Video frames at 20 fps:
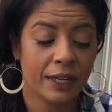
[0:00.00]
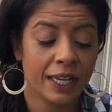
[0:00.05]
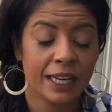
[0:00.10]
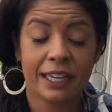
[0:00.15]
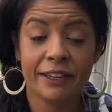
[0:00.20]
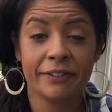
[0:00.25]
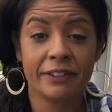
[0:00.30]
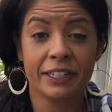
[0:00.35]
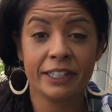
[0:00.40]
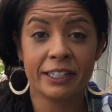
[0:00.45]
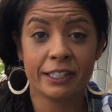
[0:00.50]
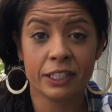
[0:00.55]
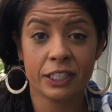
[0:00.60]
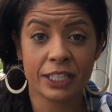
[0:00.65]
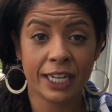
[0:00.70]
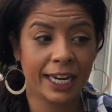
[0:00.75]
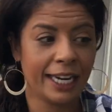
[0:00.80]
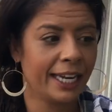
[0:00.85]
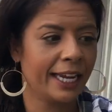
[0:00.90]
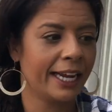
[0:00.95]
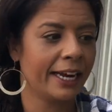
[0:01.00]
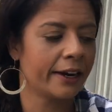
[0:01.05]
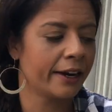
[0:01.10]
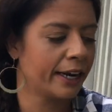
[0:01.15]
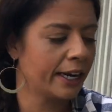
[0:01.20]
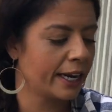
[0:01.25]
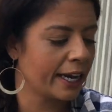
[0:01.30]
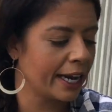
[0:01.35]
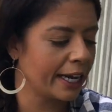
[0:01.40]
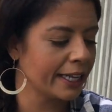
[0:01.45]
even in a shady
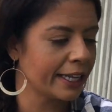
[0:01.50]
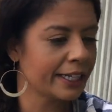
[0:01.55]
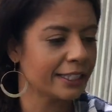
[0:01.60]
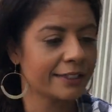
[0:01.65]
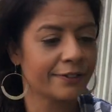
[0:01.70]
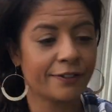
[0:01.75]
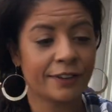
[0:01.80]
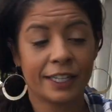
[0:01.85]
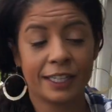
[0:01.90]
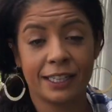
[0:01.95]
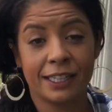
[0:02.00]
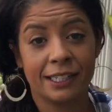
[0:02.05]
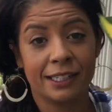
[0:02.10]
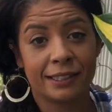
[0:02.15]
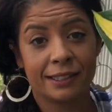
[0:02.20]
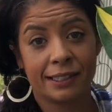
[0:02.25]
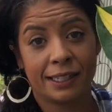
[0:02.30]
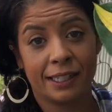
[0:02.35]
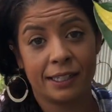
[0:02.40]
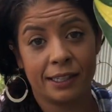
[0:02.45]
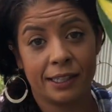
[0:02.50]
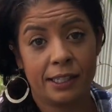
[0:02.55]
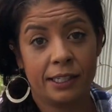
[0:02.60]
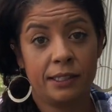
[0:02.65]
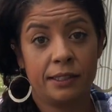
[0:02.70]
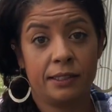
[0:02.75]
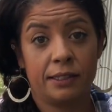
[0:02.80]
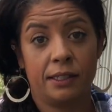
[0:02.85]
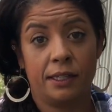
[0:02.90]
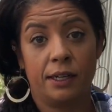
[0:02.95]
area I like to find things like
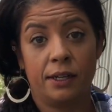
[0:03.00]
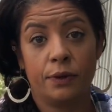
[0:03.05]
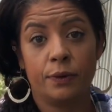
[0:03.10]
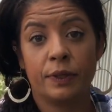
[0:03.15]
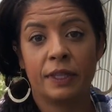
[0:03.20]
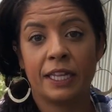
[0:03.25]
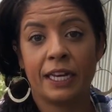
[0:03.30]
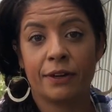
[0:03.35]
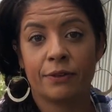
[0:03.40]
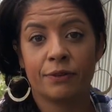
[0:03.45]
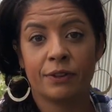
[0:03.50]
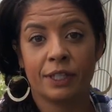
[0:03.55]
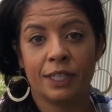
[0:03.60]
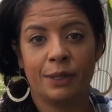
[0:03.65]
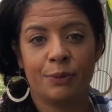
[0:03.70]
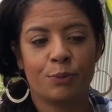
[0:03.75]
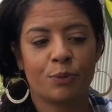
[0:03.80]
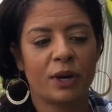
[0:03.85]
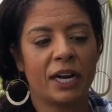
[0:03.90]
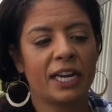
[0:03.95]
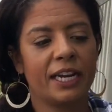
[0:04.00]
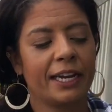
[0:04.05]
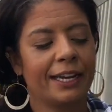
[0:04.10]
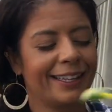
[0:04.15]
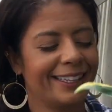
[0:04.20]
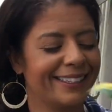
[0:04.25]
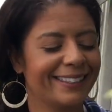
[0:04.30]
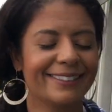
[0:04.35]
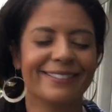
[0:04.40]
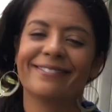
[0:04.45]
this with that really bright
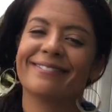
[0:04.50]
yellow.